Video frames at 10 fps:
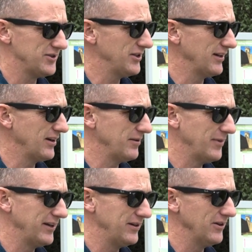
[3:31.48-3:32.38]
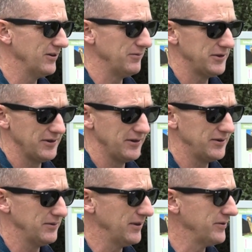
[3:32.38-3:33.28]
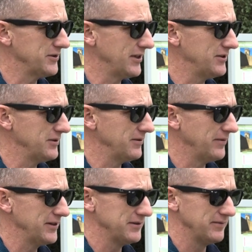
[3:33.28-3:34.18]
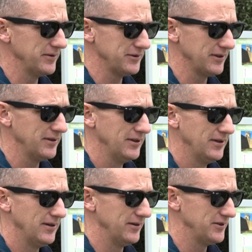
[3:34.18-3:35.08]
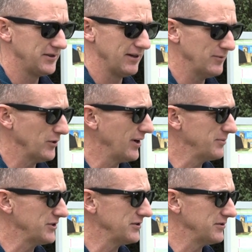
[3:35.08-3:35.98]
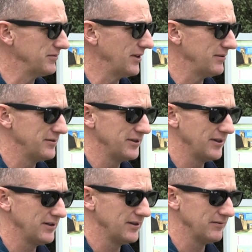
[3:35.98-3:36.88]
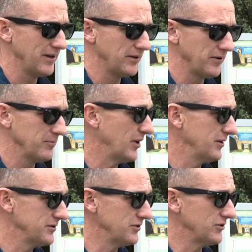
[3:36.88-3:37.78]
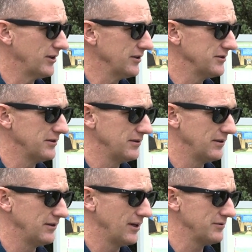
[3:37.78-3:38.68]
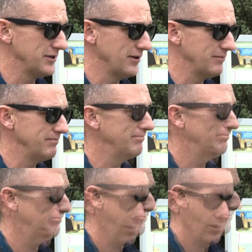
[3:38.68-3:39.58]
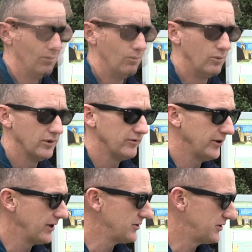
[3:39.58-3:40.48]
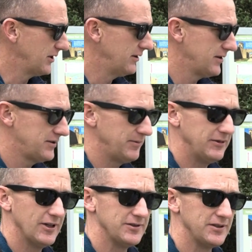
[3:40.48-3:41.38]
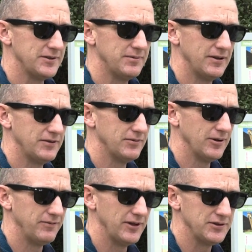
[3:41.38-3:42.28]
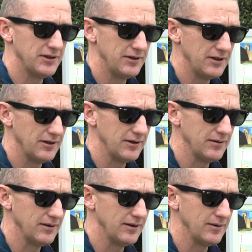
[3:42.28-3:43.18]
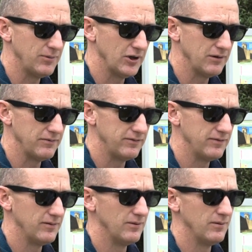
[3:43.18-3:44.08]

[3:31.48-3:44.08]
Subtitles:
check out a bike here and return it to another station, or vice versa, or just have more options around other parks and trails in downtown. We're really interested in this because it's really fits into part of